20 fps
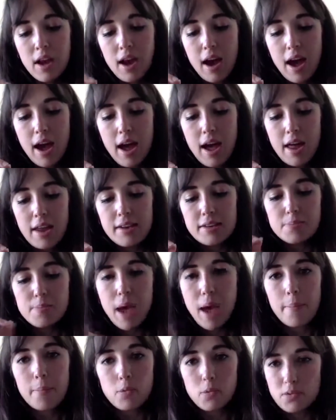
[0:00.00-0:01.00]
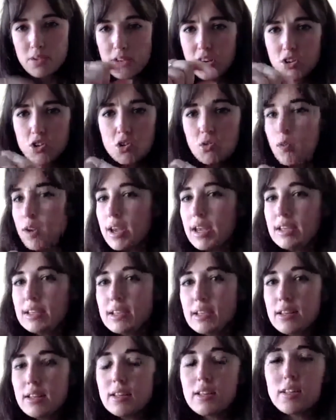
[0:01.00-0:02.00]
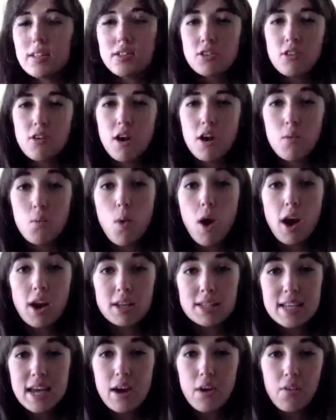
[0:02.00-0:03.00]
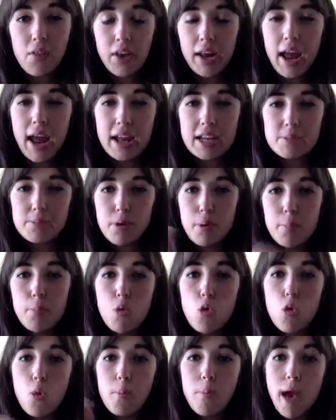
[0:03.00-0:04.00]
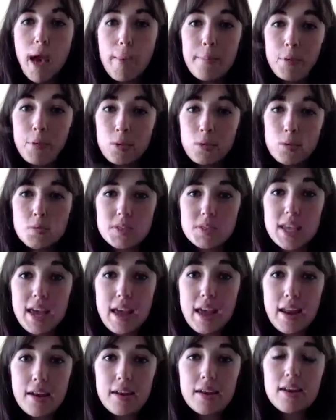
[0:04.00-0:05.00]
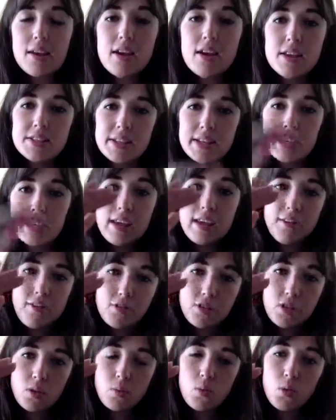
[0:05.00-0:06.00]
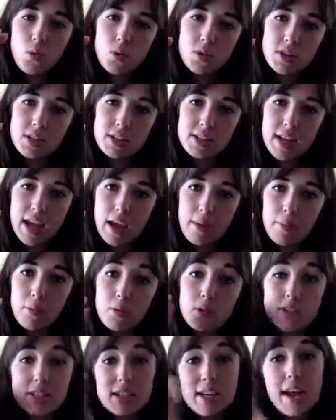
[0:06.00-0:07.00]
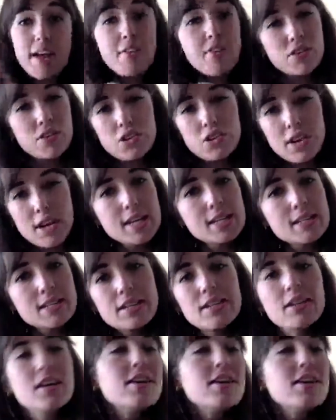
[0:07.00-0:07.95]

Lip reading: and pebbles and a treat, and the crow worked out that it had to put more pebbles in to lift the water table to get the treat.